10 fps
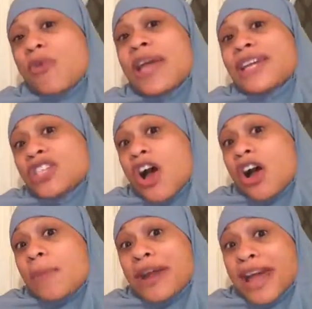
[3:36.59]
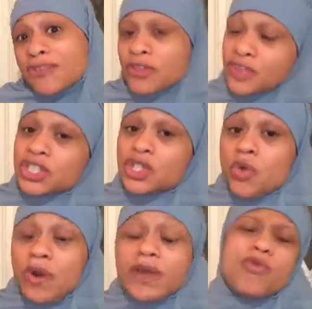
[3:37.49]
we can talk about after this
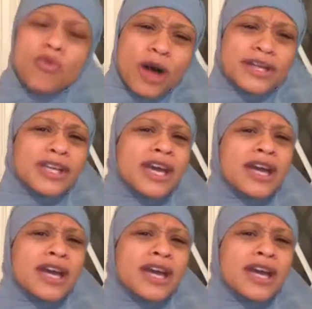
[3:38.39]
story what